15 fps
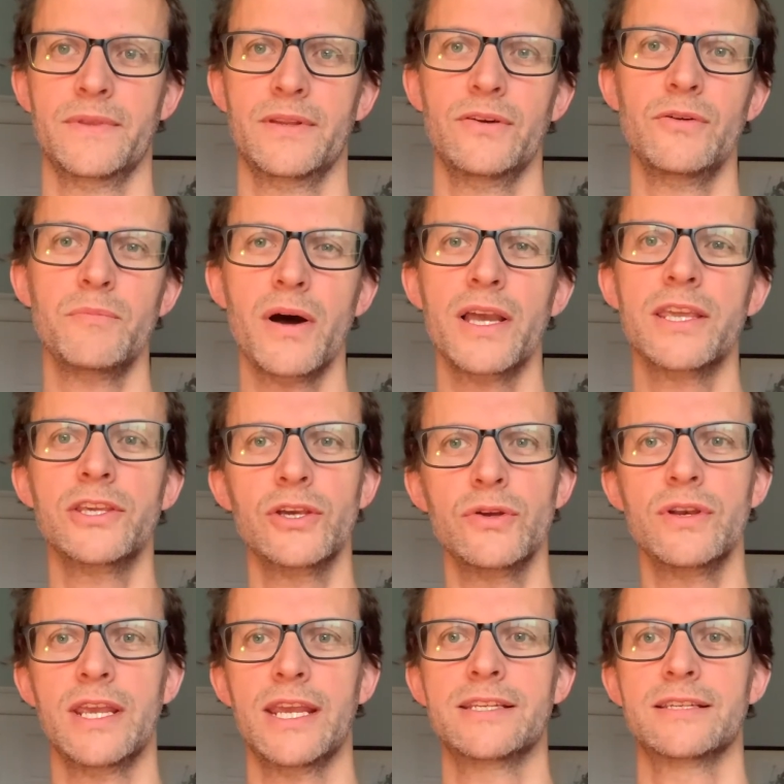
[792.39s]
Who might you
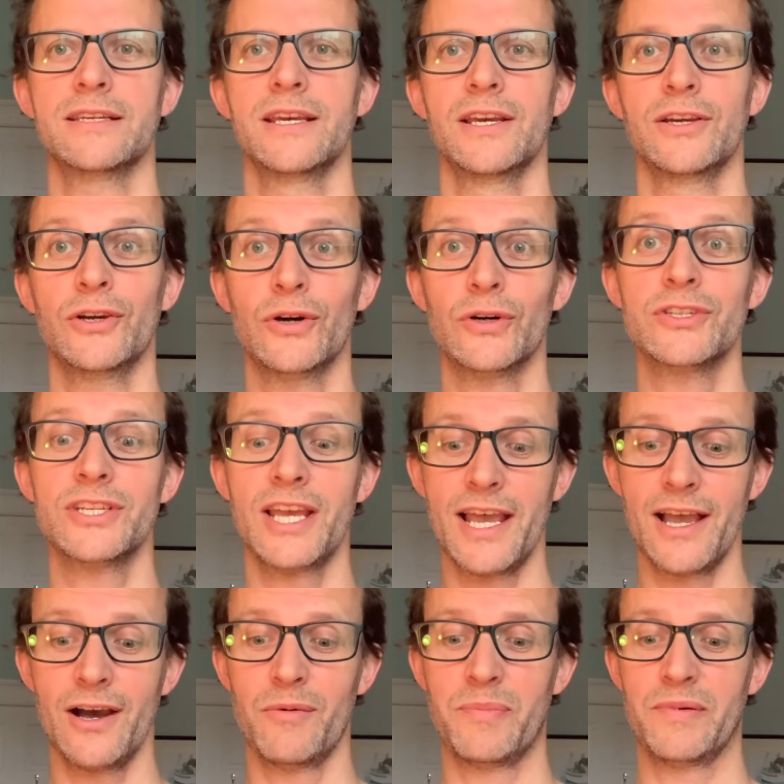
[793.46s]
need God's
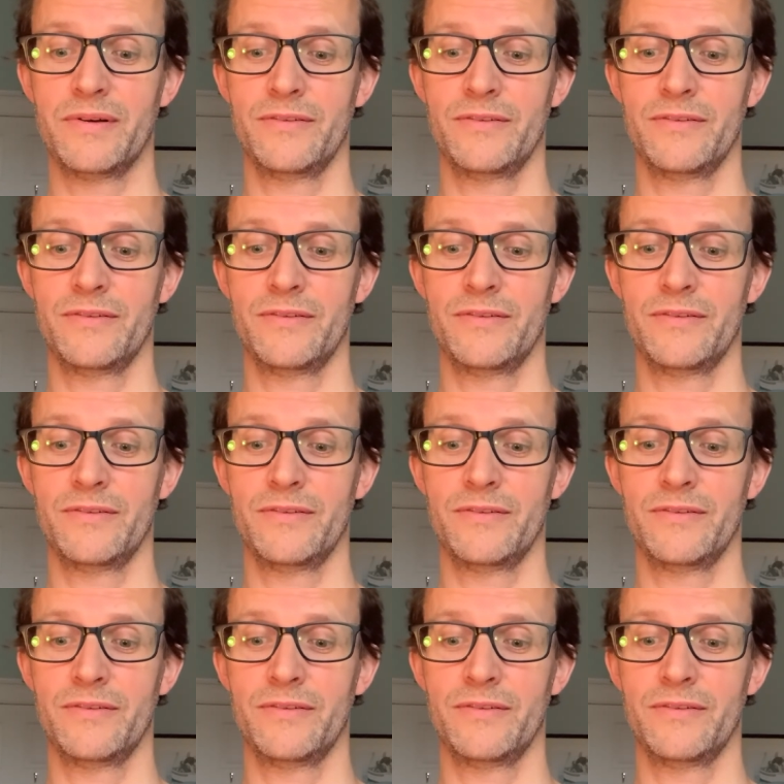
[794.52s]
help